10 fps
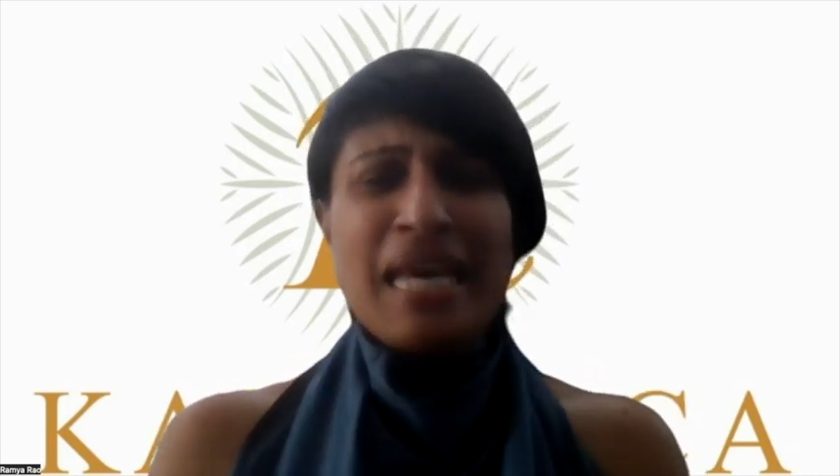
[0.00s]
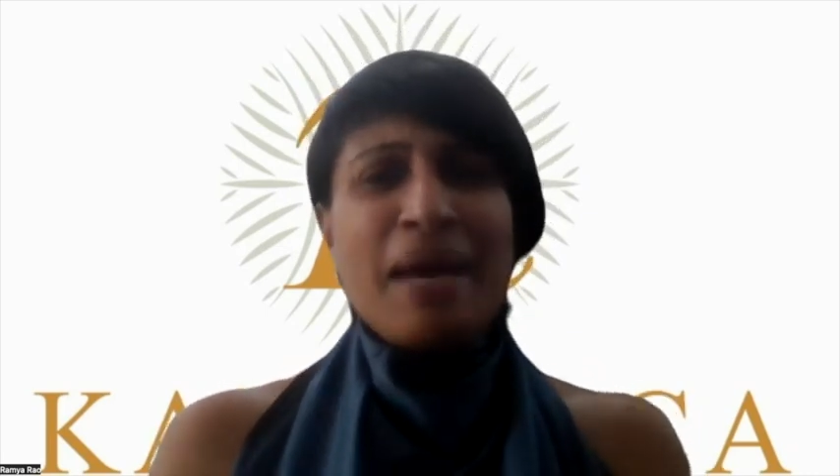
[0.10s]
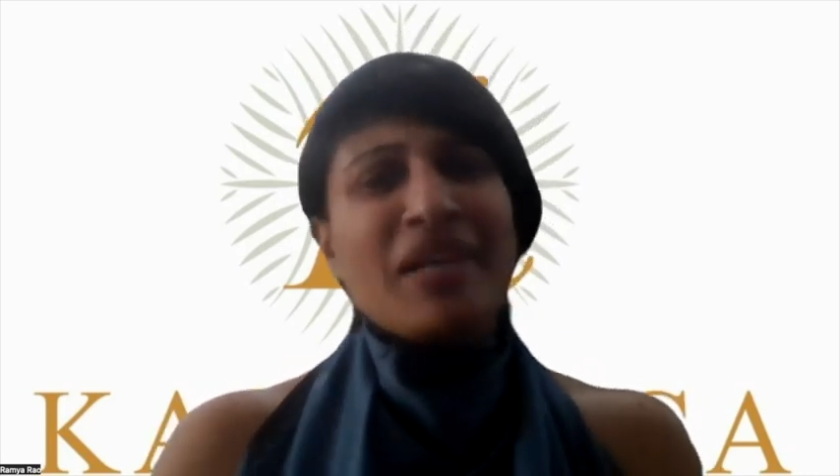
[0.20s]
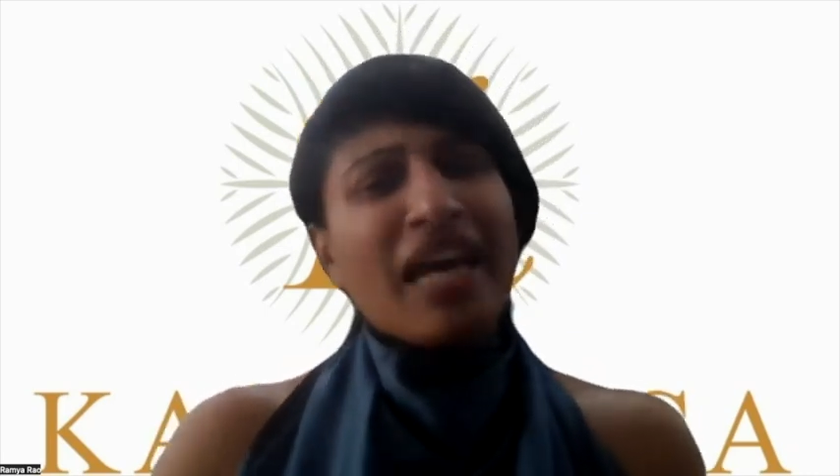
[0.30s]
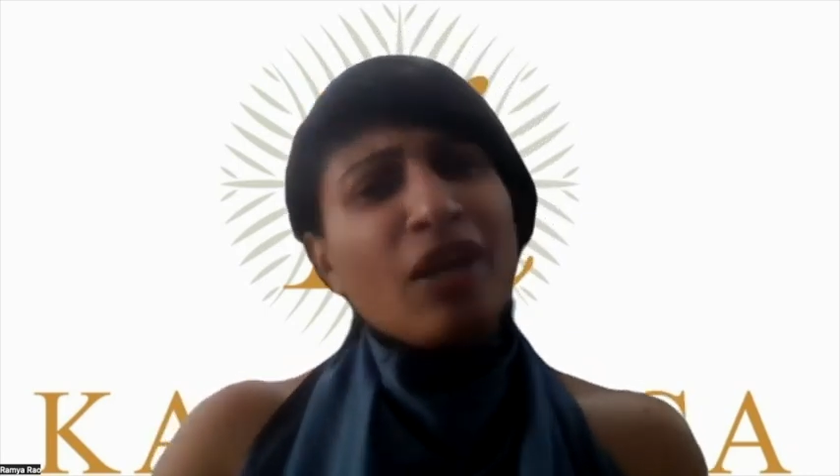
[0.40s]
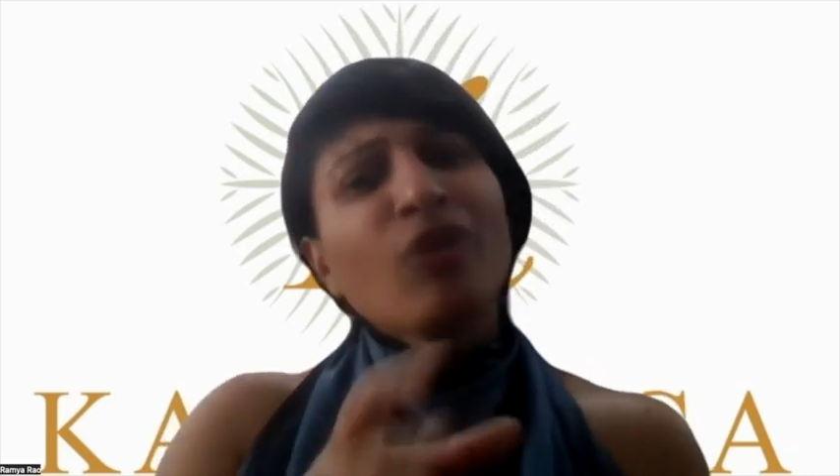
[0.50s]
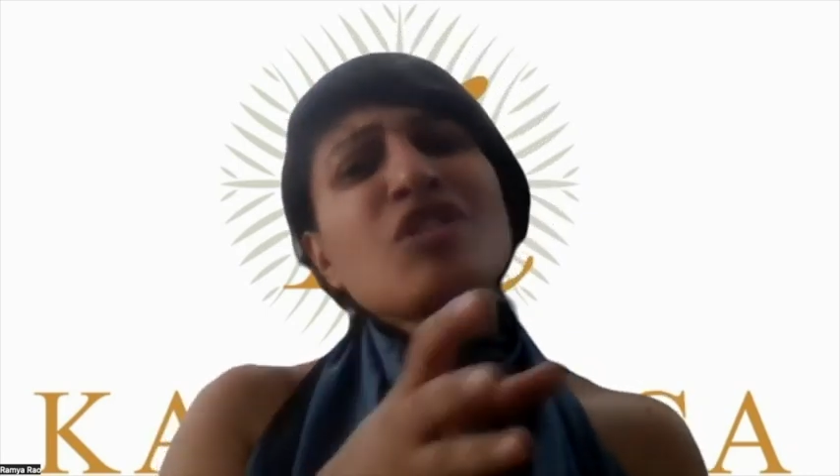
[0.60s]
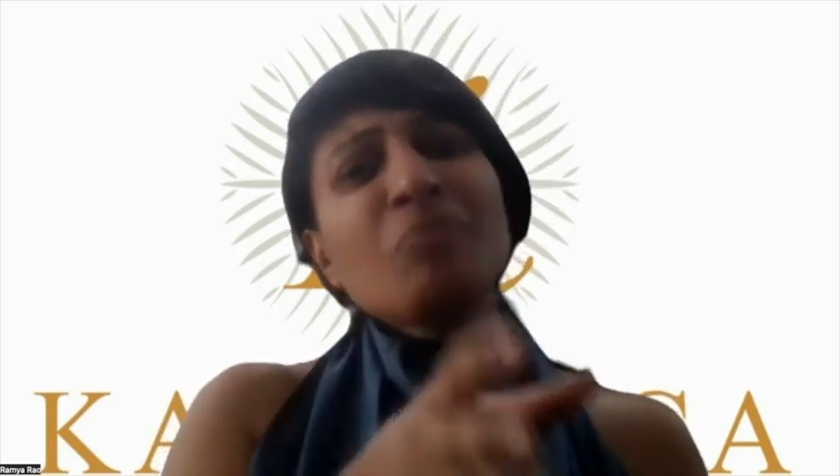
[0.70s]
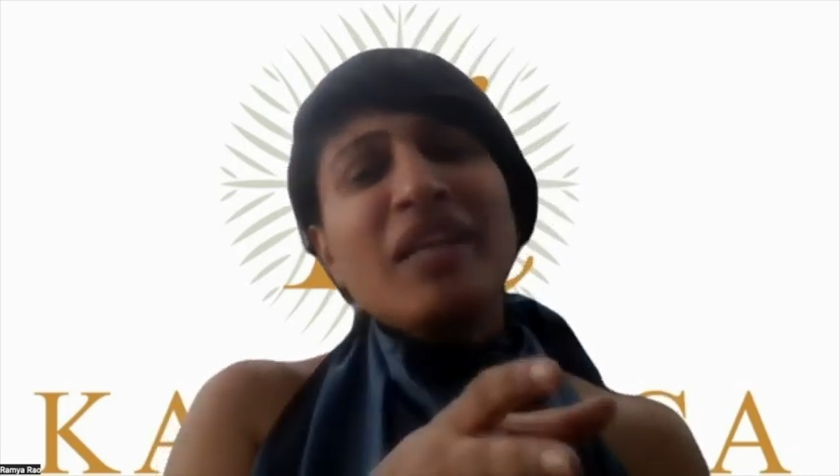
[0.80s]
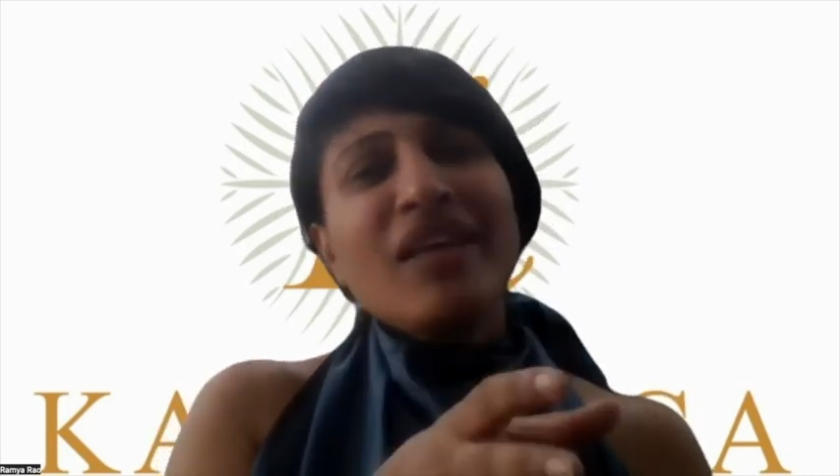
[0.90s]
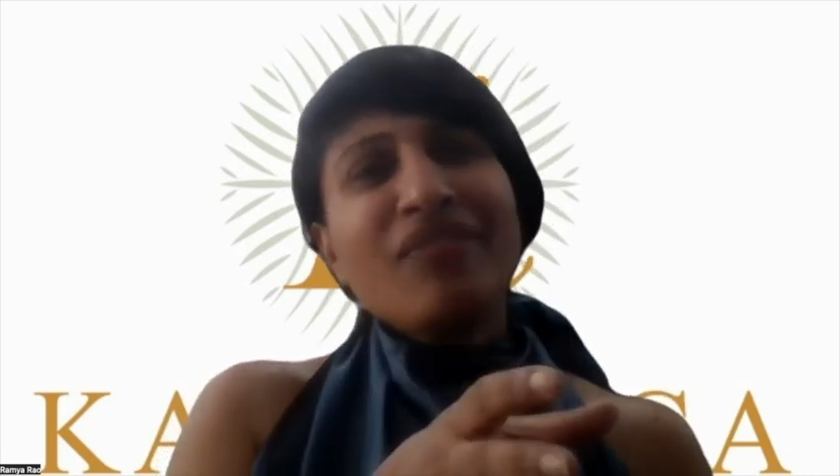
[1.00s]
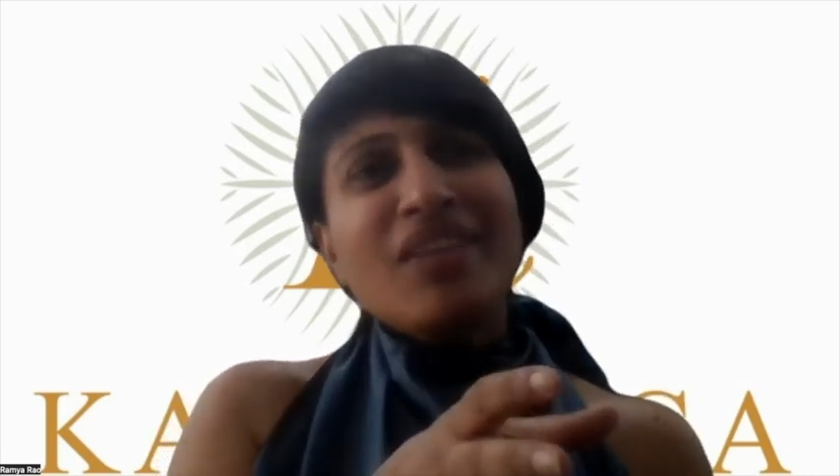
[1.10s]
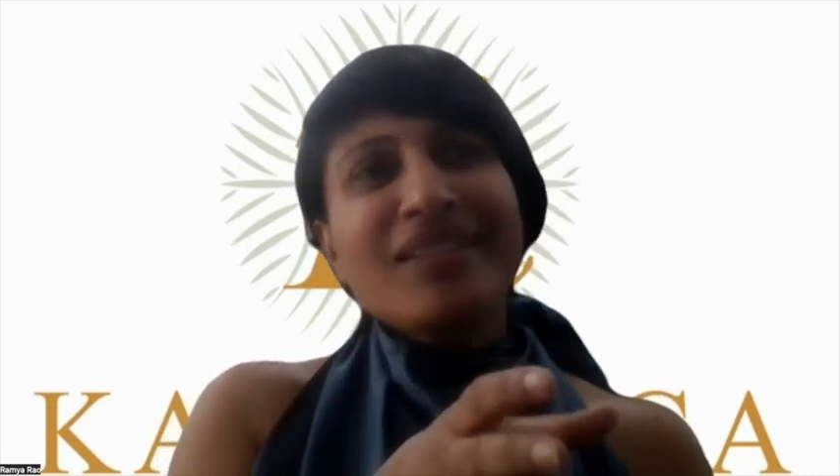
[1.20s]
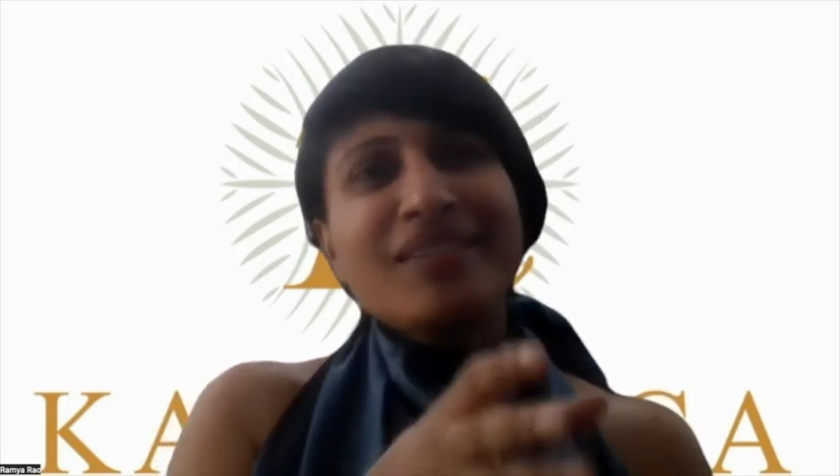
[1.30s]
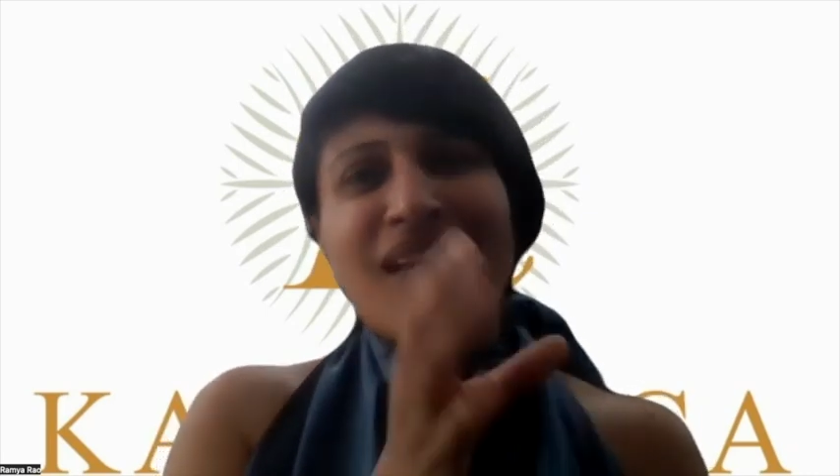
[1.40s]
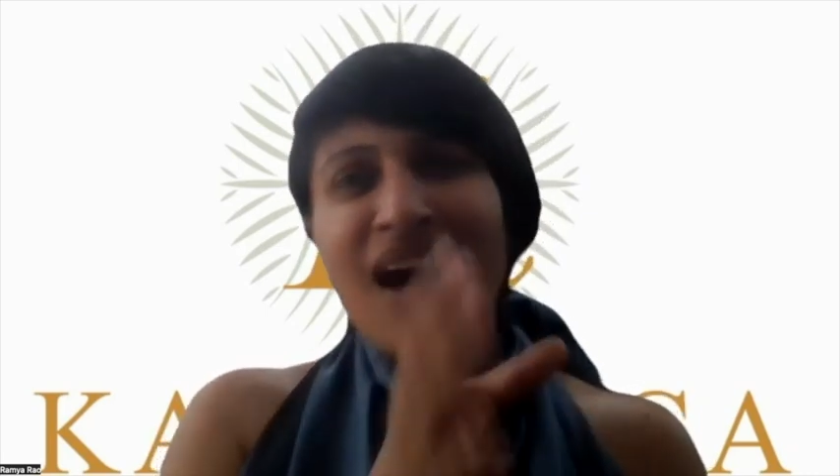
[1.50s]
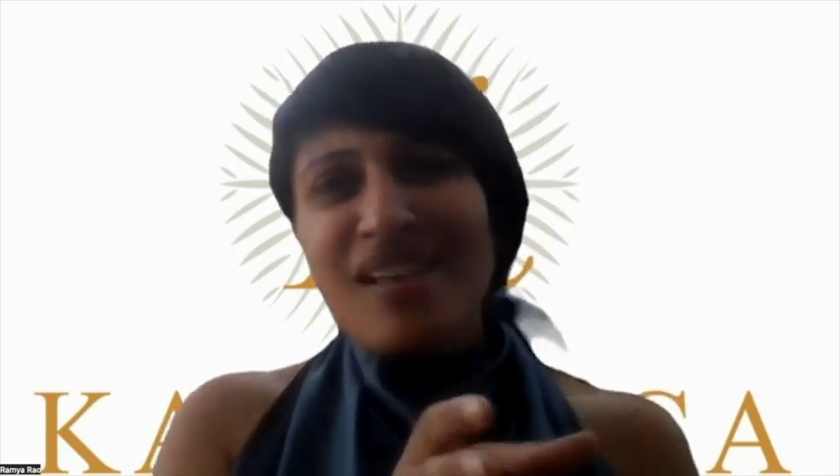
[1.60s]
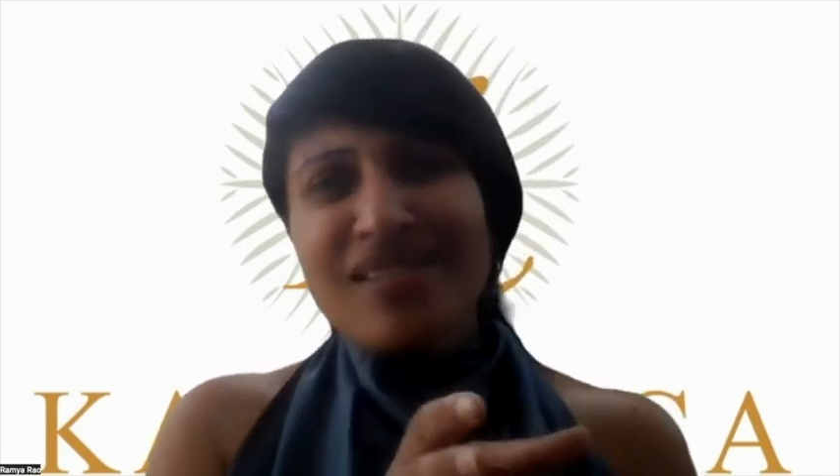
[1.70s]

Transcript: But I also believe that dance